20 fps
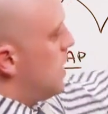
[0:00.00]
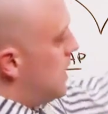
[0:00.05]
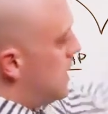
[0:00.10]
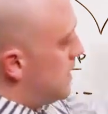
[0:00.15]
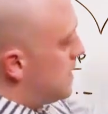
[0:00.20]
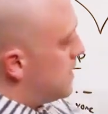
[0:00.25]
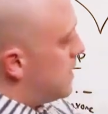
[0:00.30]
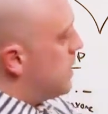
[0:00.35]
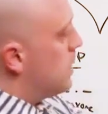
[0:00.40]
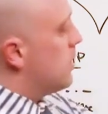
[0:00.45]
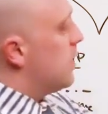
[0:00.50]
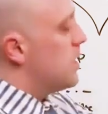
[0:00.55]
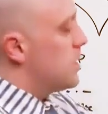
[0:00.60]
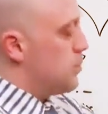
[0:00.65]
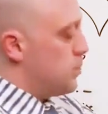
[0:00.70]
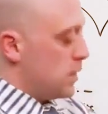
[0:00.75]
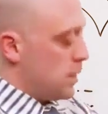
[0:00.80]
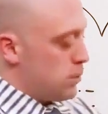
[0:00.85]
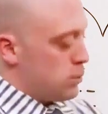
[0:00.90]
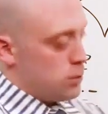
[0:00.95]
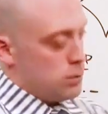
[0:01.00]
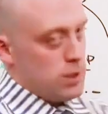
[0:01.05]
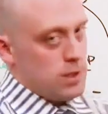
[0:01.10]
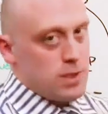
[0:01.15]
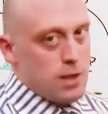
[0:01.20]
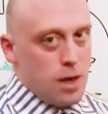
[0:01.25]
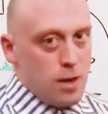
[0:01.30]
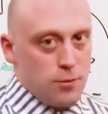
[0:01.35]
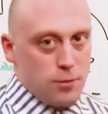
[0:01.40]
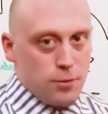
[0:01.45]
And encephalitis becomes really
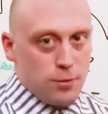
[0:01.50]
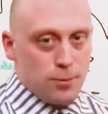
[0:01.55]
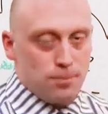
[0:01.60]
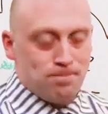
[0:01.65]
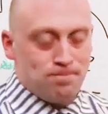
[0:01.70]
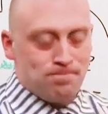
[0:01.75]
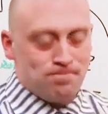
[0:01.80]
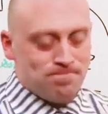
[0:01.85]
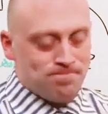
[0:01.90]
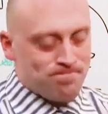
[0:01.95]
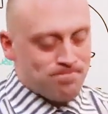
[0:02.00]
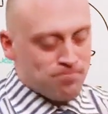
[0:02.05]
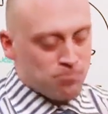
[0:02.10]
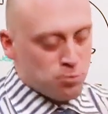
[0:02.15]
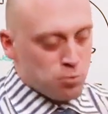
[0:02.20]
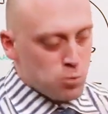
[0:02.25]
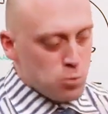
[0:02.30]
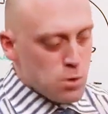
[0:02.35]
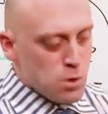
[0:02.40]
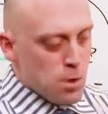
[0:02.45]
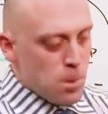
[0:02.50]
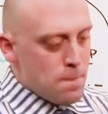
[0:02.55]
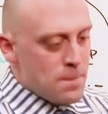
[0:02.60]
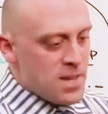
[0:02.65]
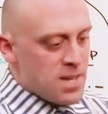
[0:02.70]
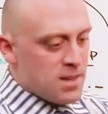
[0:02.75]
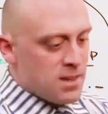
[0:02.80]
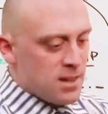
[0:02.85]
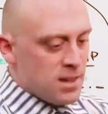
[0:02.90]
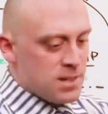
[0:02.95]
tough
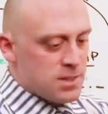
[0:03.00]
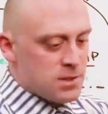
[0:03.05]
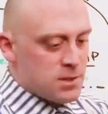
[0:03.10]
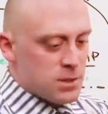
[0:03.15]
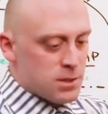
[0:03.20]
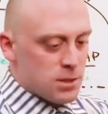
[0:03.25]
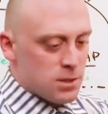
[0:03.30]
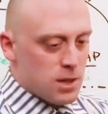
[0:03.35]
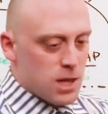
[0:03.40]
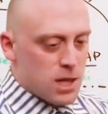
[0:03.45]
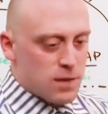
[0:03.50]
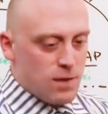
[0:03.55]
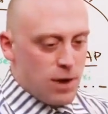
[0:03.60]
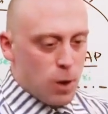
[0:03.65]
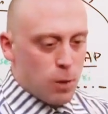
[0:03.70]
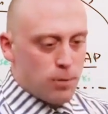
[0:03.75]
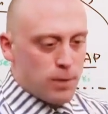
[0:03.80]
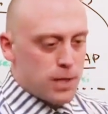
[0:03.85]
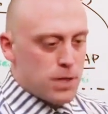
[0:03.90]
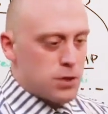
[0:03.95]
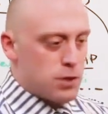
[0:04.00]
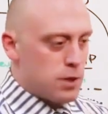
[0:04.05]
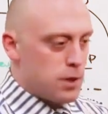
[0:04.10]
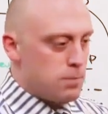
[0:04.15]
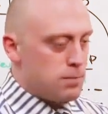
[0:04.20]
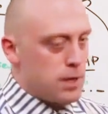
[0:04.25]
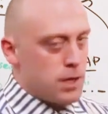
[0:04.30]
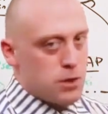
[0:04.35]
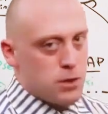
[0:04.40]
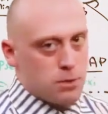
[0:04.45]
because there's a lot of outpatient,
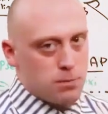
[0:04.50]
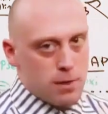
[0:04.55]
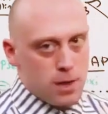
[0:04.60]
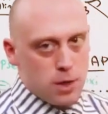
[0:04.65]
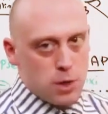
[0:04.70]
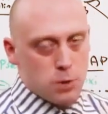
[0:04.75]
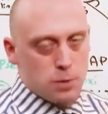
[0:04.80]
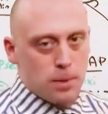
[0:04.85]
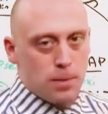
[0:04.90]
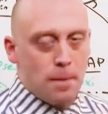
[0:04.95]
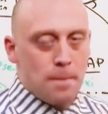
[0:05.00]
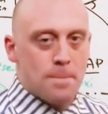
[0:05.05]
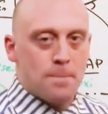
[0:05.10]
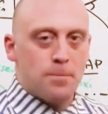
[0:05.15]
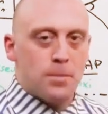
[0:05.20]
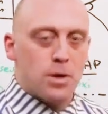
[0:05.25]
inpatient management.